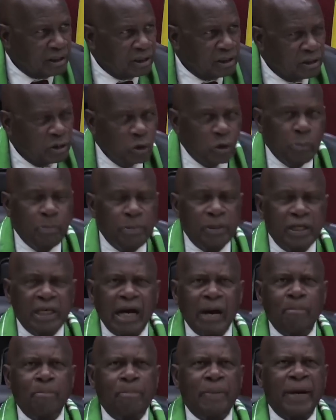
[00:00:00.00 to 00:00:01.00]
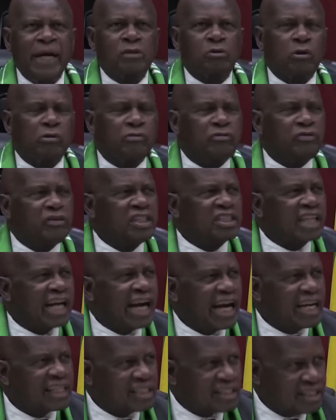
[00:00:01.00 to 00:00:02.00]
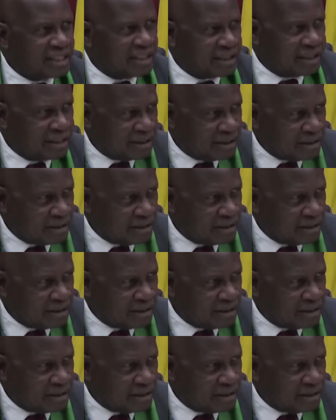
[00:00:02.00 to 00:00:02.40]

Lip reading: you become part of his caste.